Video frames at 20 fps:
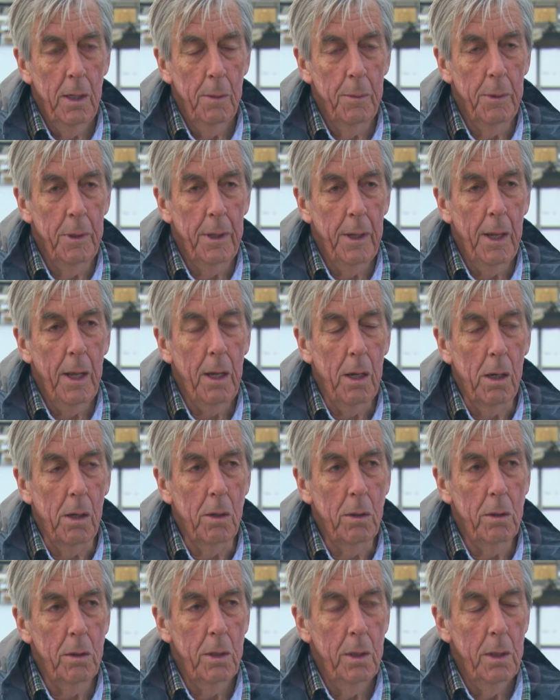but
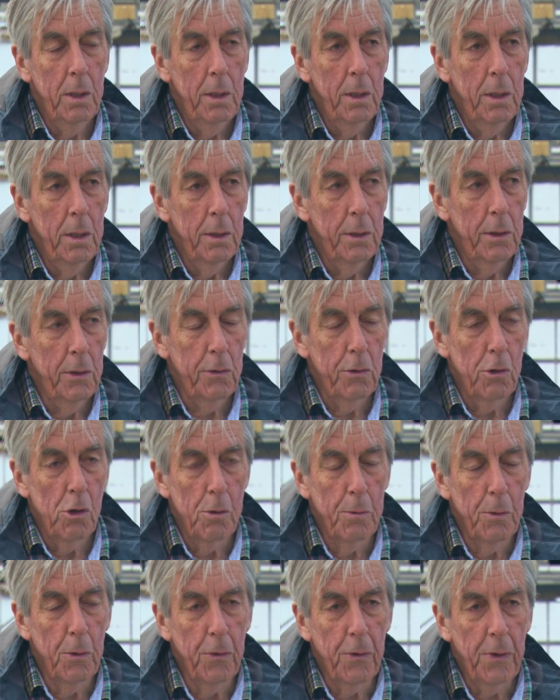now this
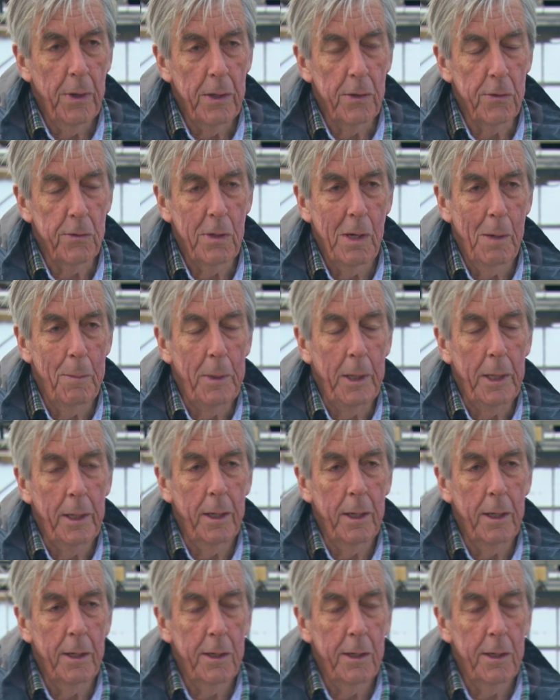horrible thing has come in and it